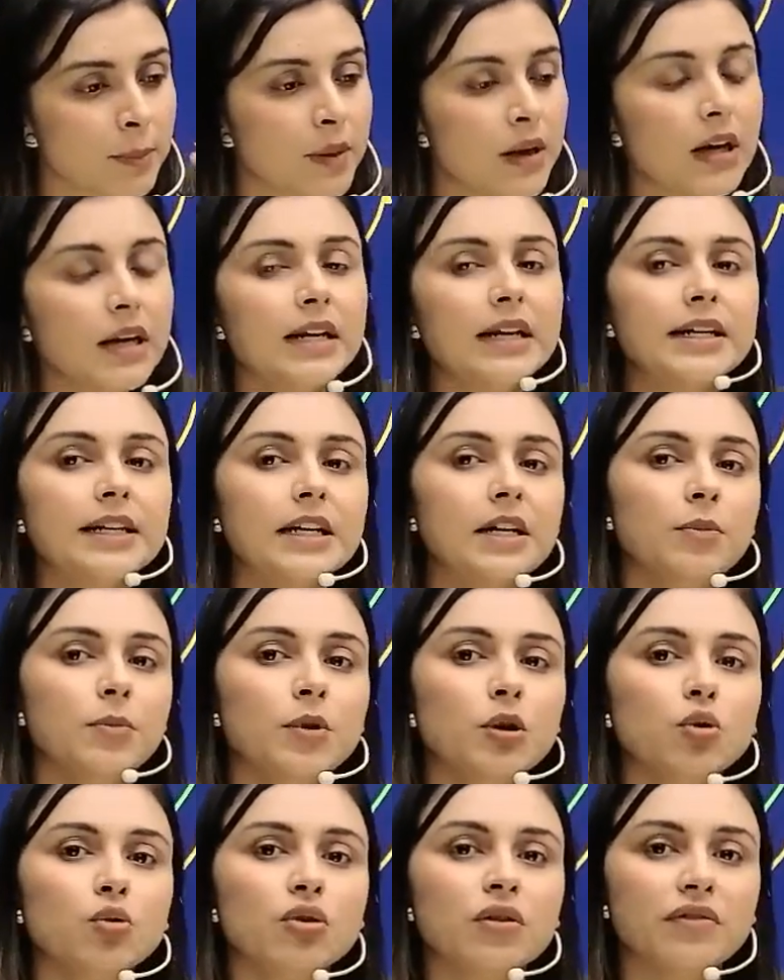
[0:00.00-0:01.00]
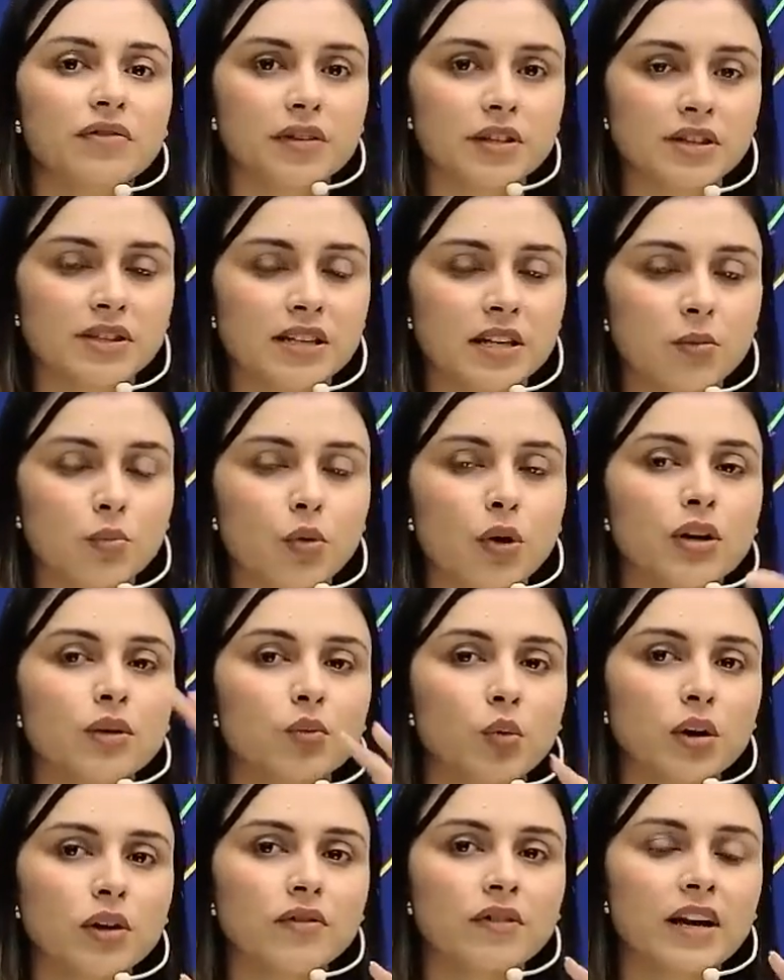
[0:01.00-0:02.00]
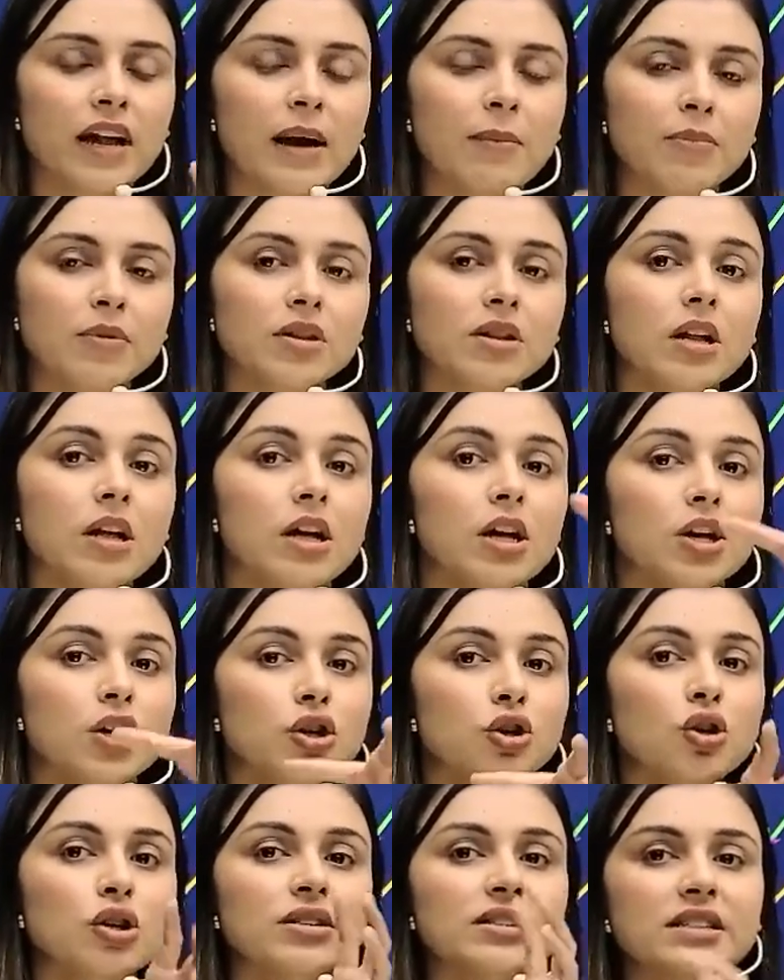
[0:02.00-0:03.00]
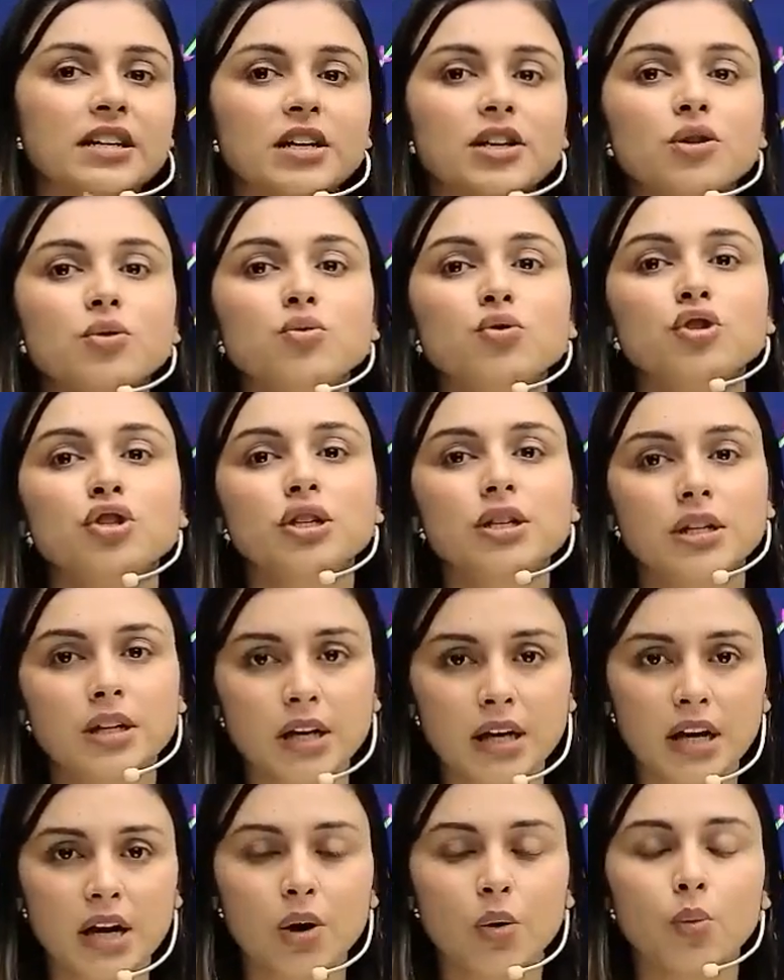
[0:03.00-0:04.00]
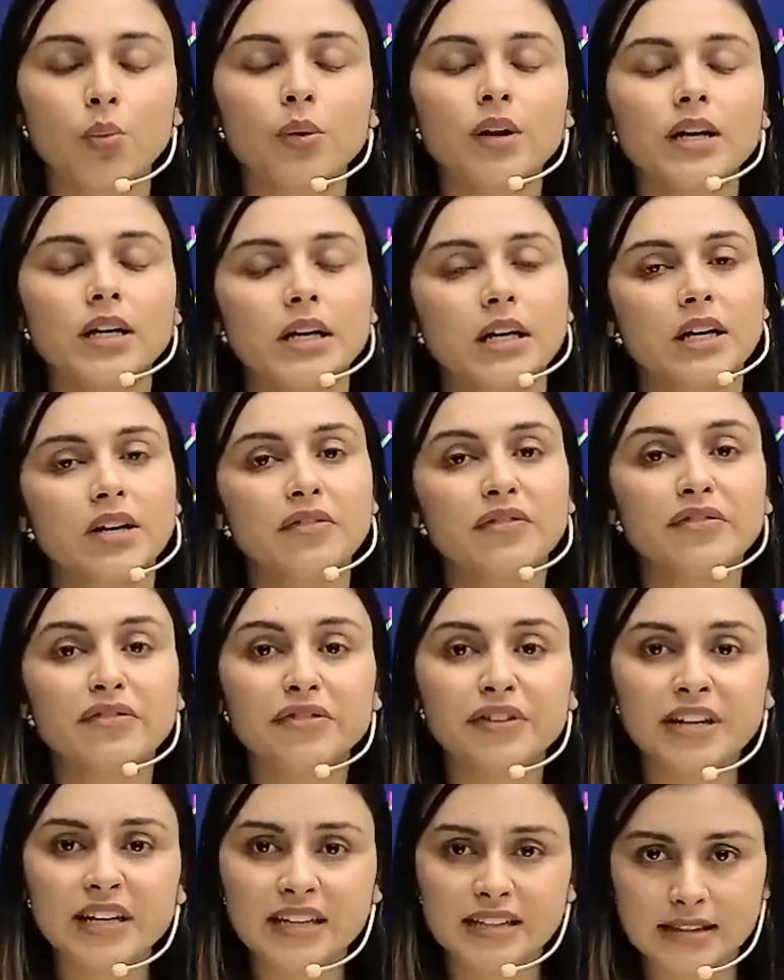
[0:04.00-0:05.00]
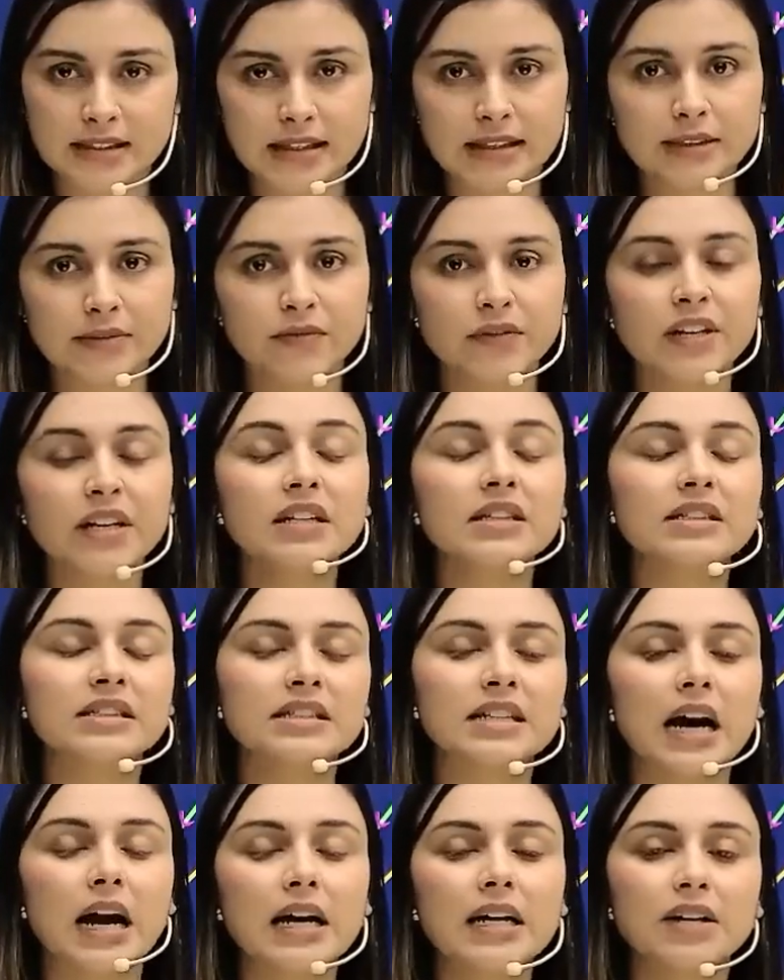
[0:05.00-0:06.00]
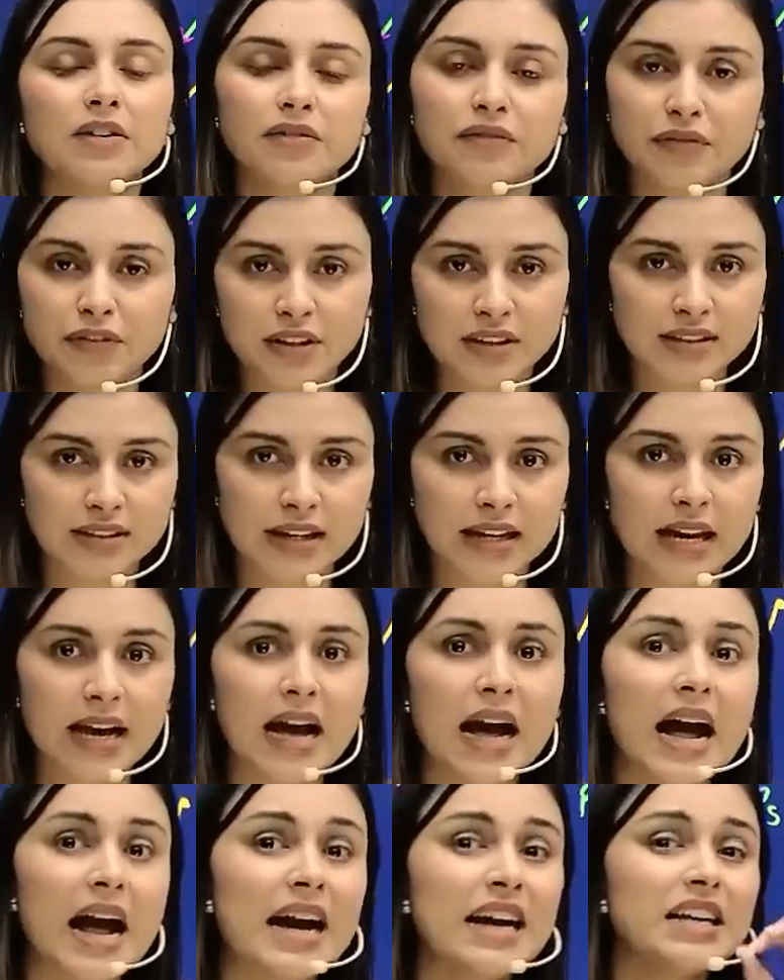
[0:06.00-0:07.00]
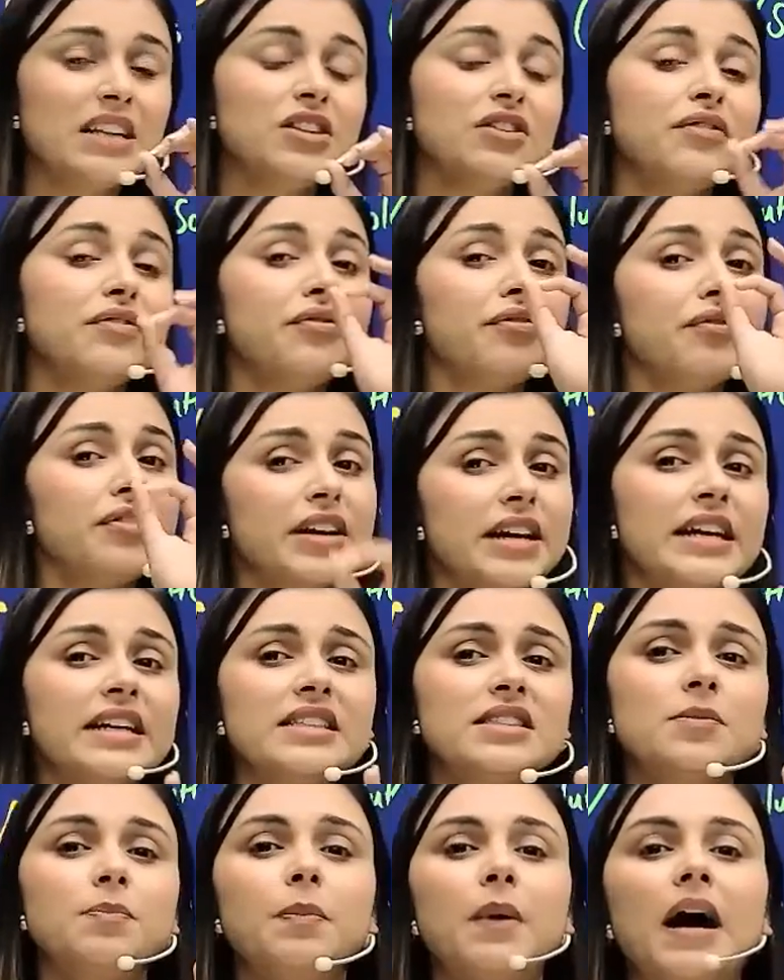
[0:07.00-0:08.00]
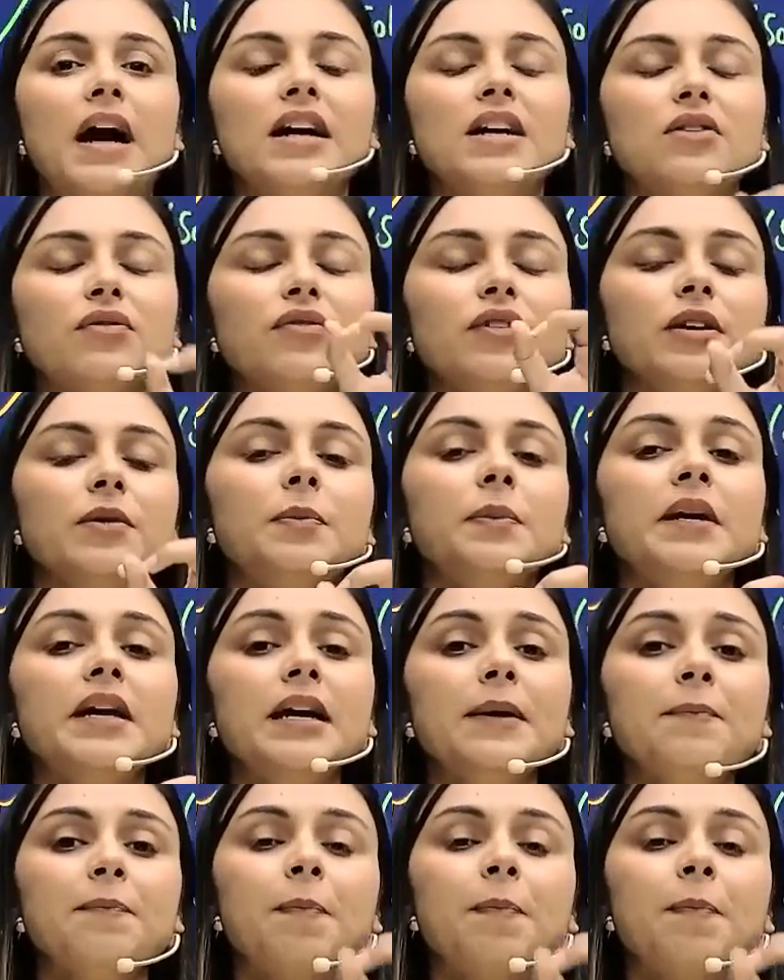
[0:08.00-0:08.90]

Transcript: a little below the freezing point what will happen your solution will freeze will start freezing and the freezed part will be